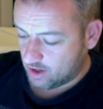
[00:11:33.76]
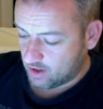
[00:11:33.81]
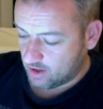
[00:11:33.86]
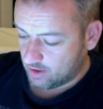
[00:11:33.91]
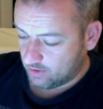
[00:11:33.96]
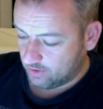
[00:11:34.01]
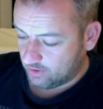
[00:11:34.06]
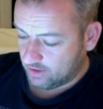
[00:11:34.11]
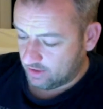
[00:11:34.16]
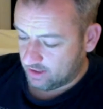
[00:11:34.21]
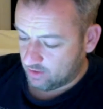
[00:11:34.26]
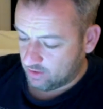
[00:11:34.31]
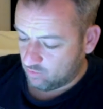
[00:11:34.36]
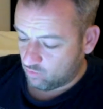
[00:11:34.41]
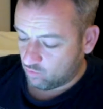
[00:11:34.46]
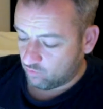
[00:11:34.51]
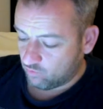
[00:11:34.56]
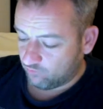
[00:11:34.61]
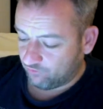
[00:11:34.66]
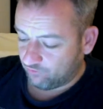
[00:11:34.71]

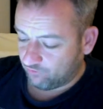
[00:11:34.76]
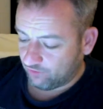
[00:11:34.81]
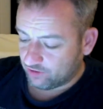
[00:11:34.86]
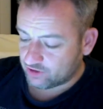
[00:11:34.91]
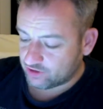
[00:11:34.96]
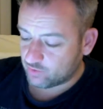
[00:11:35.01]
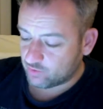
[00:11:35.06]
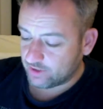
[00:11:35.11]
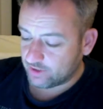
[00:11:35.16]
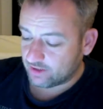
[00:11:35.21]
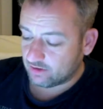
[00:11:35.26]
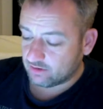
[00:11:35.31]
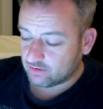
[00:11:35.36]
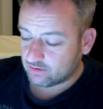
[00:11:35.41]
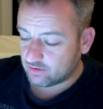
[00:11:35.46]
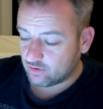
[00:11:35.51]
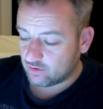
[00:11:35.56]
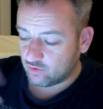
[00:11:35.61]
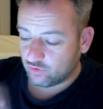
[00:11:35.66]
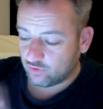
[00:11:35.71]
the first winner,
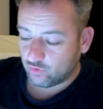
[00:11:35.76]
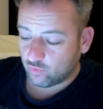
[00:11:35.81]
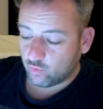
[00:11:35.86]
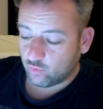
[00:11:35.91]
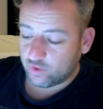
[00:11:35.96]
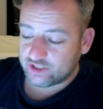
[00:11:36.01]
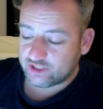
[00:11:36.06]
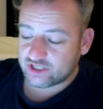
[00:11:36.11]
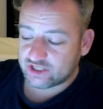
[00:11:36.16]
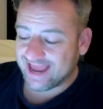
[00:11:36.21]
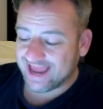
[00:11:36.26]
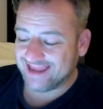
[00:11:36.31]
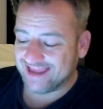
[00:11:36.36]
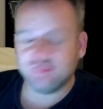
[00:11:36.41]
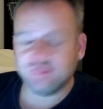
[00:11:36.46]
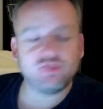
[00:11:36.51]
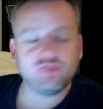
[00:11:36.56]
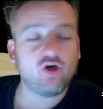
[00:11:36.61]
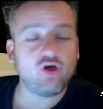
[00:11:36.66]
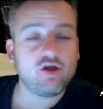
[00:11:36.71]
the wish I
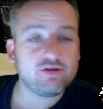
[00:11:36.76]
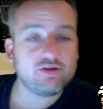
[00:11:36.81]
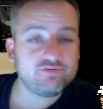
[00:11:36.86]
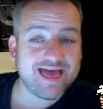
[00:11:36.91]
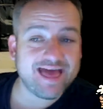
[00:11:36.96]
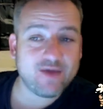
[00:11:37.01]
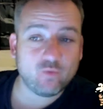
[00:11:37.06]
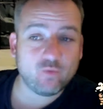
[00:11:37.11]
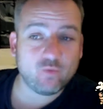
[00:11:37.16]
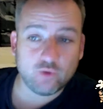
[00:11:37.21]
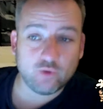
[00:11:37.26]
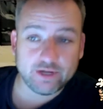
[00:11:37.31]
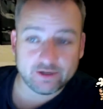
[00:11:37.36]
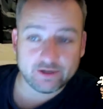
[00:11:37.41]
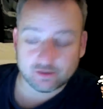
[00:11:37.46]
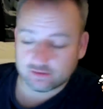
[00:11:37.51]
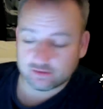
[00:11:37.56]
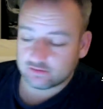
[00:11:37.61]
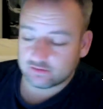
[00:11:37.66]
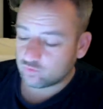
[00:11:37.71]
had thought of that
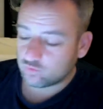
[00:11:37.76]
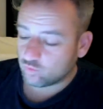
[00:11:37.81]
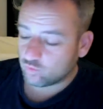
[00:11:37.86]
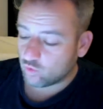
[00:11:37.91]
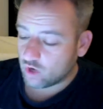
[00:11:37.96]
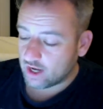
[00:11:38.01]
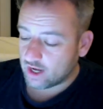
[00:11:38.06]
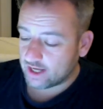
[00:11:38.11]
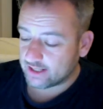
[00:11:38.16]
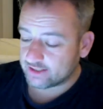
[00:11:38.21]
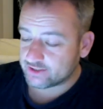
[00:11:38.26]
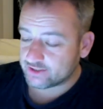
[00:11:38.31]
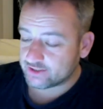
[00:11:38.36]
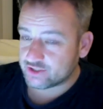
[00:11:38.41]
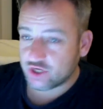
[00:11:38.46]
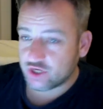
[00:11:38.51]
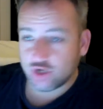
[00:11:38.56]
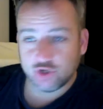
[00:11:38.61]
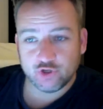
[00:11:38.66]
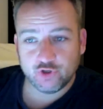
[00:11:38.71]
winner was
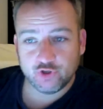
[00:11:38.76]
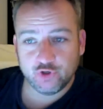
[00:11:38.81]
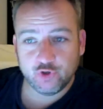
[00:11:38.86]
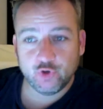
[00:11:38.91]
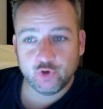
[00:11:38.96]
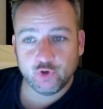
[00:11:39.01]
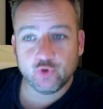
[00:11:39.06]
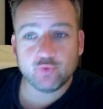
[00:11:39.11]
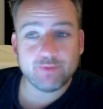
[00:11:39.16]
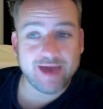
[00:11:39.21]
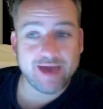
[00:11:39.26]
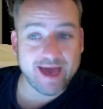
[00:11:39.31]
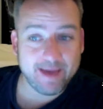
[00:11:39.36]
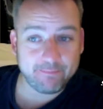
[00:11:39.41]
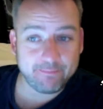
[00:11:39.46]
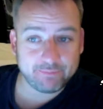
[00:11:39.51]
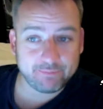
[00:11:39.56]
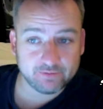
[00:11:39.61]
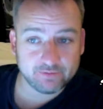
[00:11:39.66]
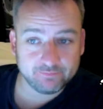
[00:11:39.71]

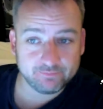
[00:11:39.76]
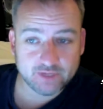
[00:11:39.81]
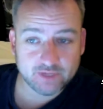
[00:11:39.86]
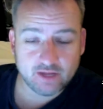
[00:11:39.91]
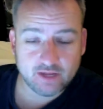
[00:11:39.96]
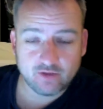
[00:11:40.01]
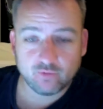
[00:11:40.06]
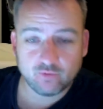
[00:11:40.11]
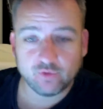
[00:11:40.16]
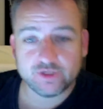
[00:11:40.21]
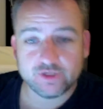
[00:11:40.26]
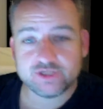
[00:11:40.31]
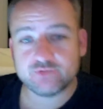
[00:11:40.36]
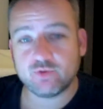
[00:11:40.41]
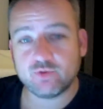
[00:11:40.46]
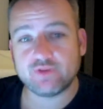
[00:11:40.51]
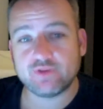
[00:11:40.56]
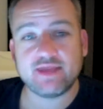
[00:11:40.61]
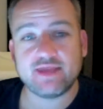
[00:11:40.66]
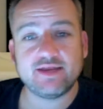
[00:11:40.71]
HueMap, which
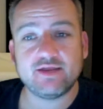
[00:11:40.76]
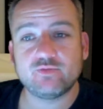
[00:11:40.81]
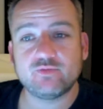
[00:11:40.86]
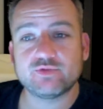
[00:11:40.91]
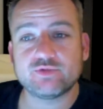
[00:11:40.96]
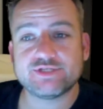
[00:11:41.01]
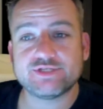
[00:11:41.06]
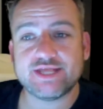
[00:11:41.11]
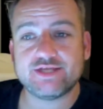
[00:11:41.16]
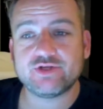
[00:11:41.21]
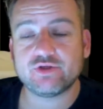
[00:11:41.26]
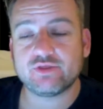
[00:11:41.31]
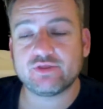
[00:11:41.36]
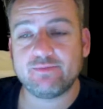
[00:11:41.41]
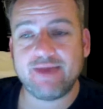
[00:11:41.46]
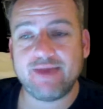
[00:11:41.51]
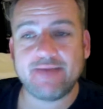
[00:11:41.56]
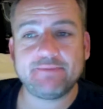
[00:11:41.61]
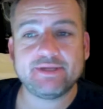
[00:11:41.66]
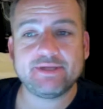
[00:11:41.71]
what they did was they took the
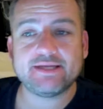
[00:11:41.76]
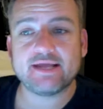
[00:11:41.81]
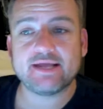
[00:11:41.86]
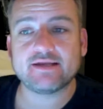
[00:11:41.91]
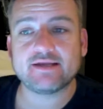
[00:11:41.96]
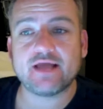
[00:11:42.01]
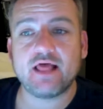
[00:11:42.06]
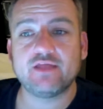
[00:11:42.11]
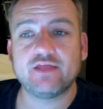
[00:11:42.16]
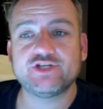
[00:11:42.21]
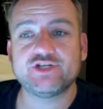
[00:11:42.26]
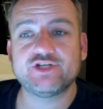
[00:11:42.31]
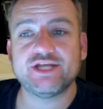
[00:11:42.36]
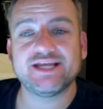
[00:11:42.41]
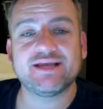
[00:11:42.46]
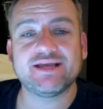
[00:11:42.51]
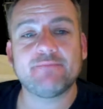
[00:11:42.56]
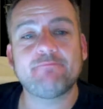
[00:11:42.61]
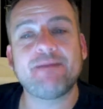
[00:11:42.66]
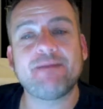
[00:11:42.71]
mapping technology and
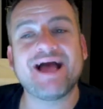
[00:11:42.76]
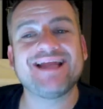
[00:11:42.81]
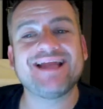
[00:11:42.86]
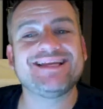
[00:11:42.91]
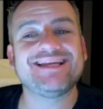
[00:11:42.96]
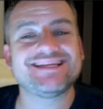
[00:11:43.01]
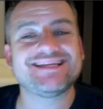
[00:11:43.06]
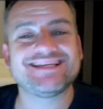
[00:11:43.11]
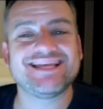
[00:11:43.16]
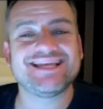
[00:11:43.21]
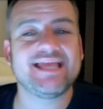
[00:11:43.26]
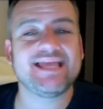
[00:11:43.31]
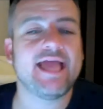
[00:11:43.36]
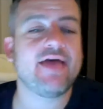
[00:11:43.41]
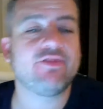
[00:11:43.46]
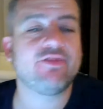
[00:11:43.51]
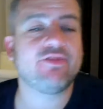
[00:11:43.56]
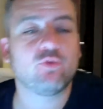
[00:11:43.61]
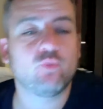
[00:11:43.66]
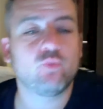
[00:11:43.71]
combined it
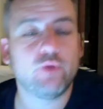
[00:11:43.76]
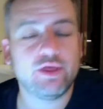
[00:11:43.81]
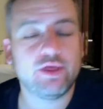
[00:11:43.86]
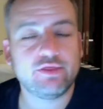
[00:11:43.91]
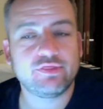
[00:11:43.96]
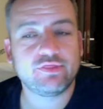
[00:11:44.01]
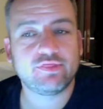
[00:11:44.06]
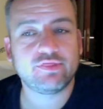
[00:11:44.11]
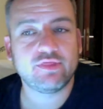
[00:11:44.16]
together with